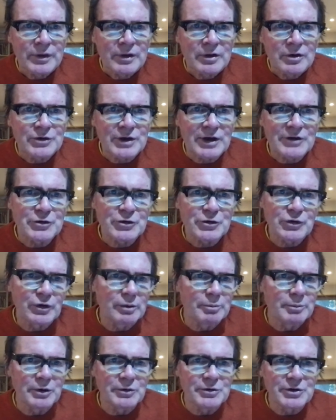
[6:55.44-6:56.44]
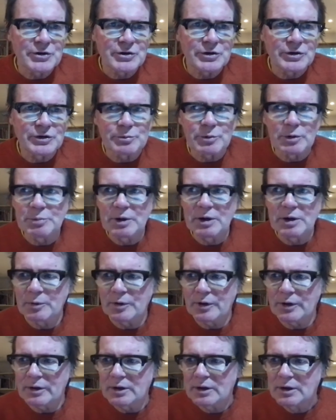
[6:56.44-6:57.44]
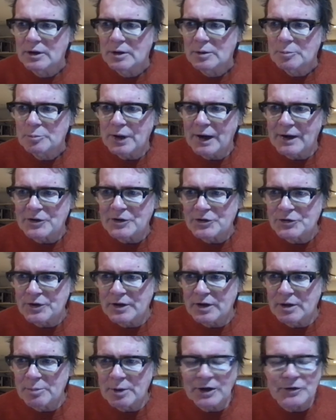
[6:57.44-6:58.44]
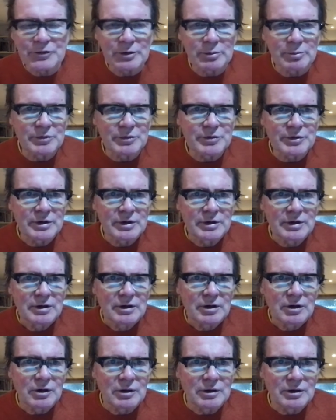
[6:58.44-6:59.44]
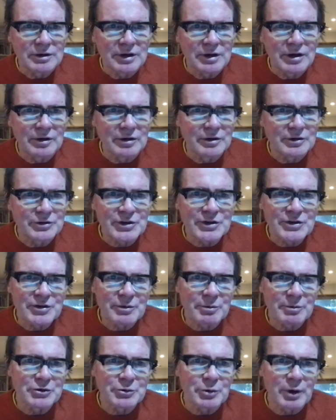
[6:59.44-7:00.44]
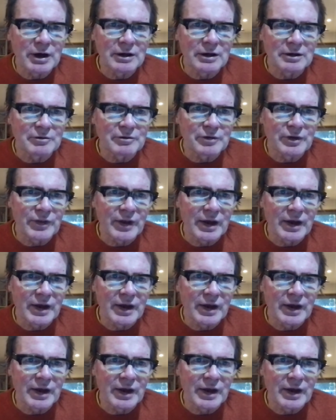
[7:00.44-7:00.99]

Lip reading: because I just thought musicians were people that practiced in the bedrooms, since they were 12, and